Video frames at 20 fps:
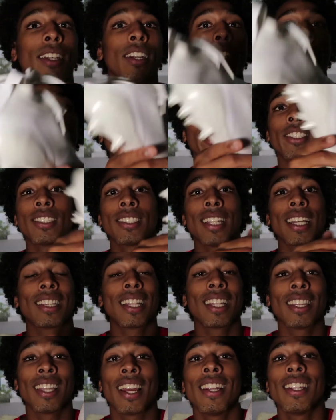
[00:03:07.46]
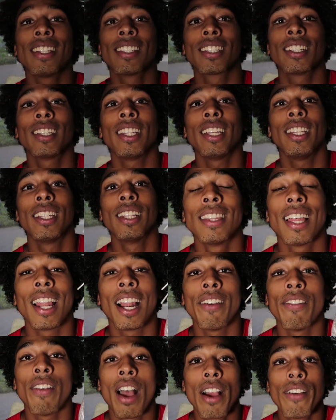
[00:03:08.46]
Literally, it's like the lightest cleat that
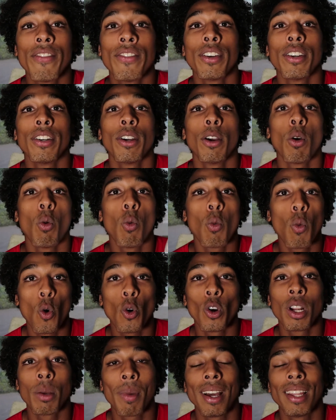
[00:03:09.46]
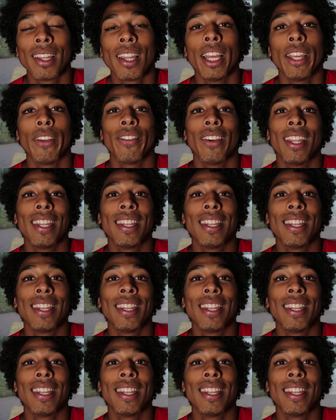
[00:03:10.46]
I've ever worn in my life.